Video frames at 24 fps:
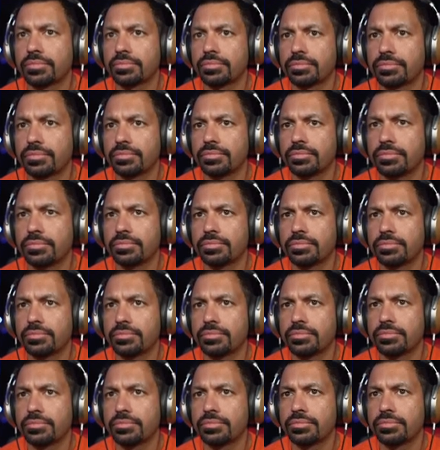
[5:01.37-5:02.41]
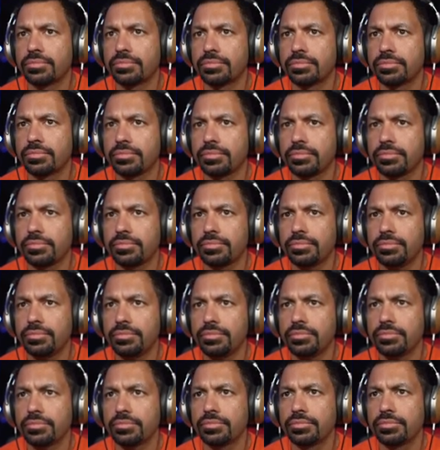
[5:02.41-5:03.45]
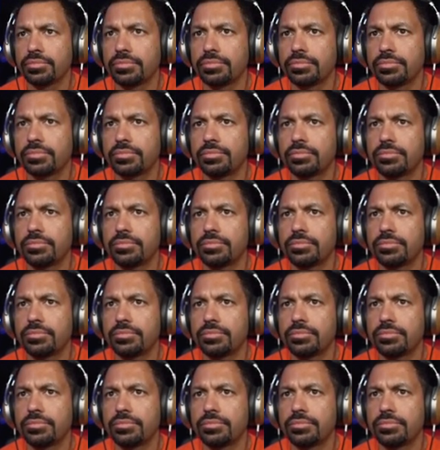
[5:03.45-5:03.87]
(not speaking)